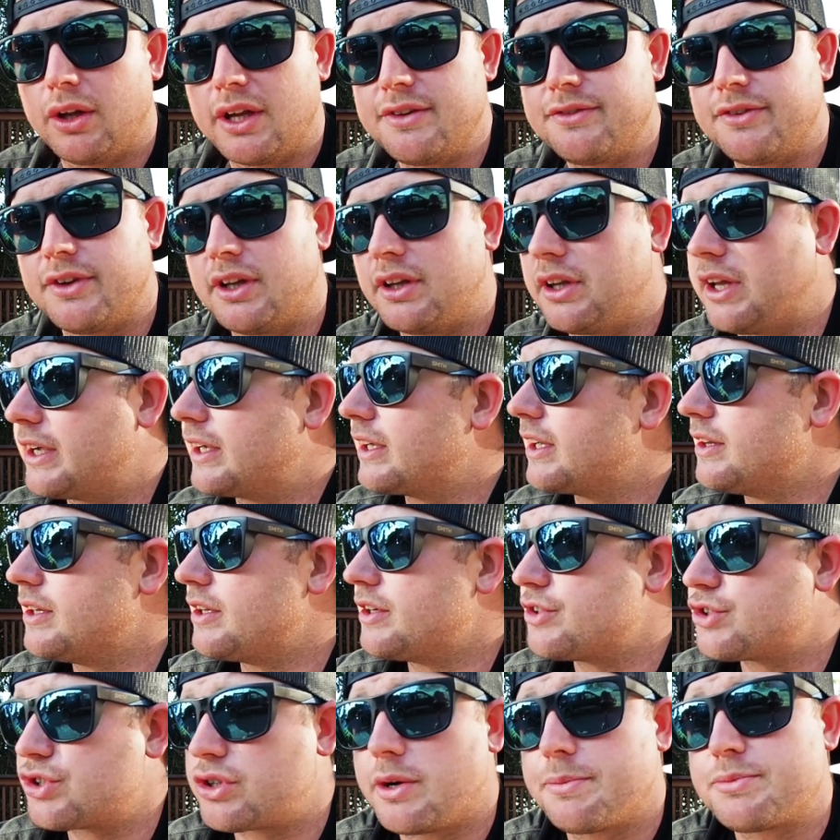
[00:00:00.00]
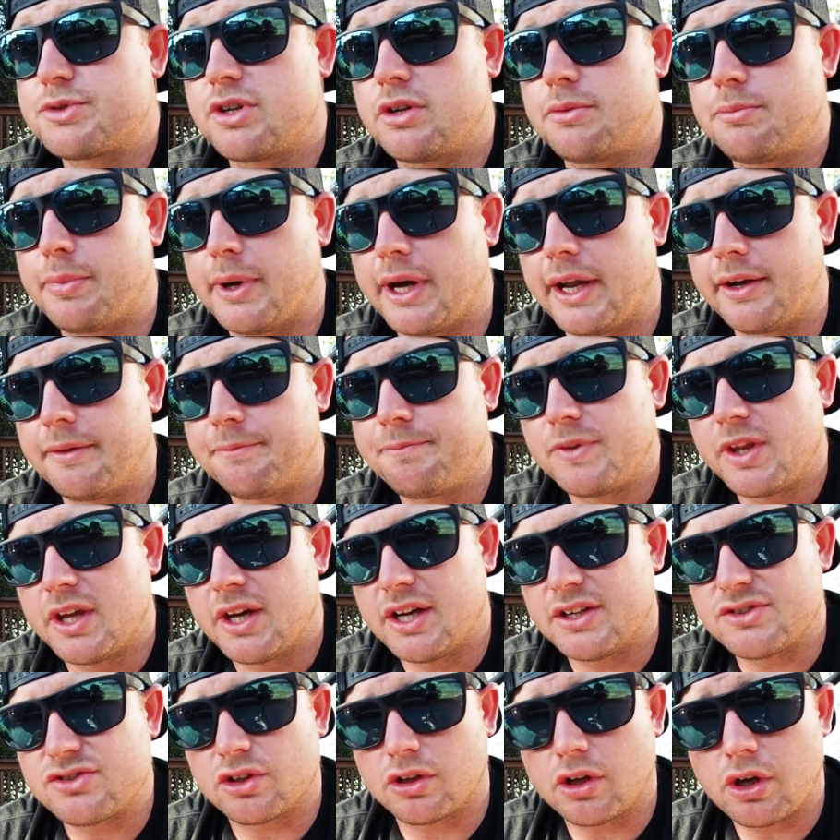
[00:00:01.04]
leave a link in the description, but
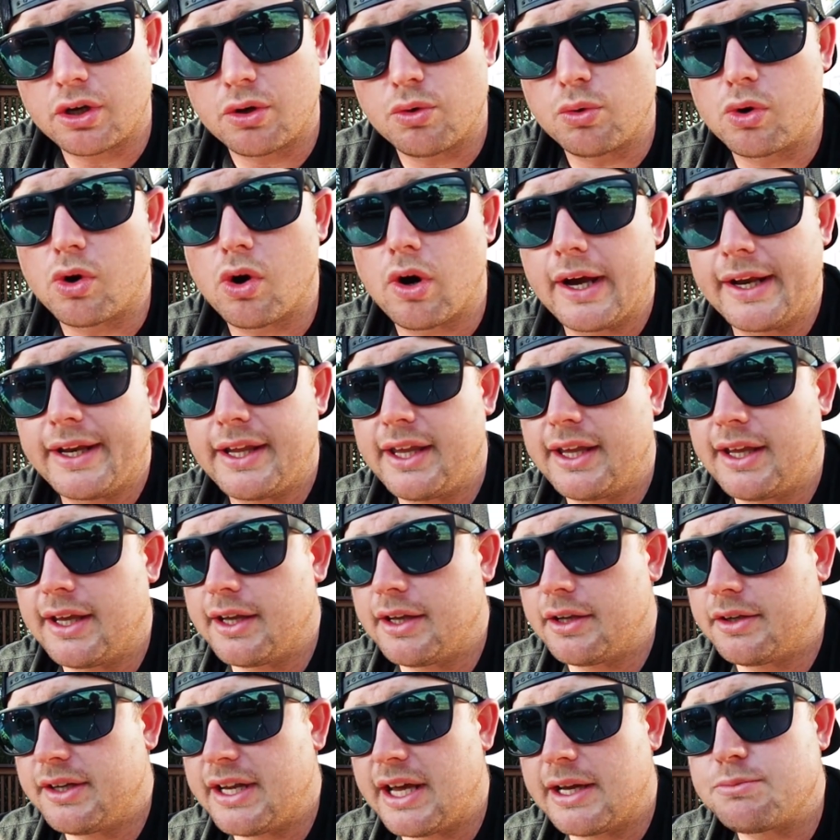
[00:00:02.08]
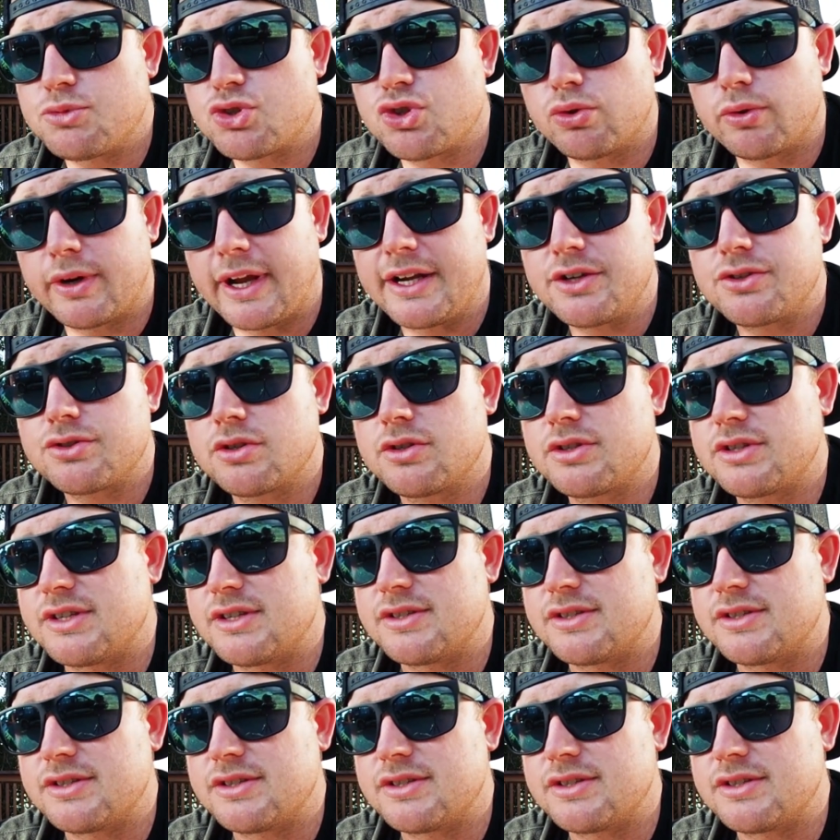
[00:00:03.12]
it's a local guide here named Sean Andrews.